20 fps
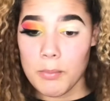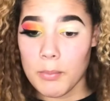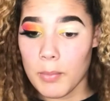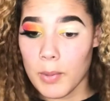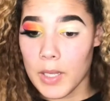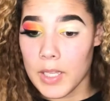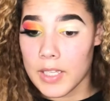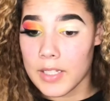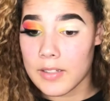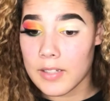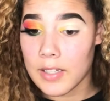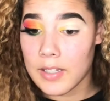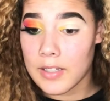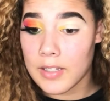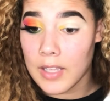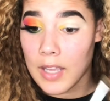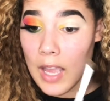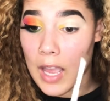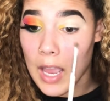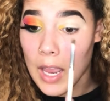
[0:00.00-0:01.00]
but
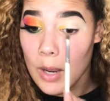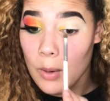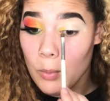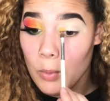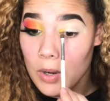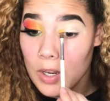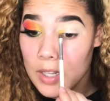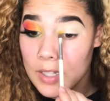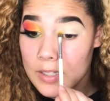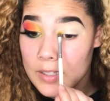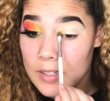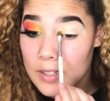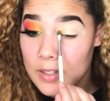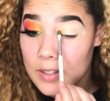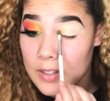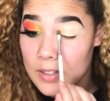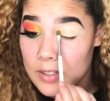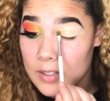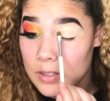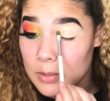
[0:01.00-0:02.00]
I want
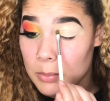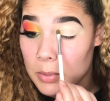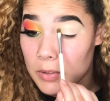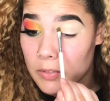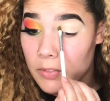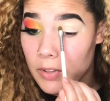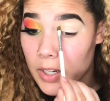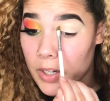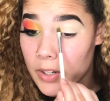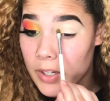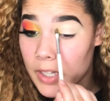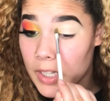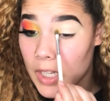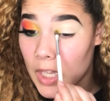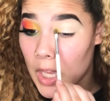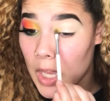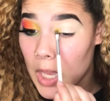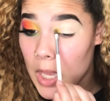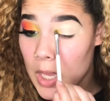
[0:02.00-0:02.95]
this to be very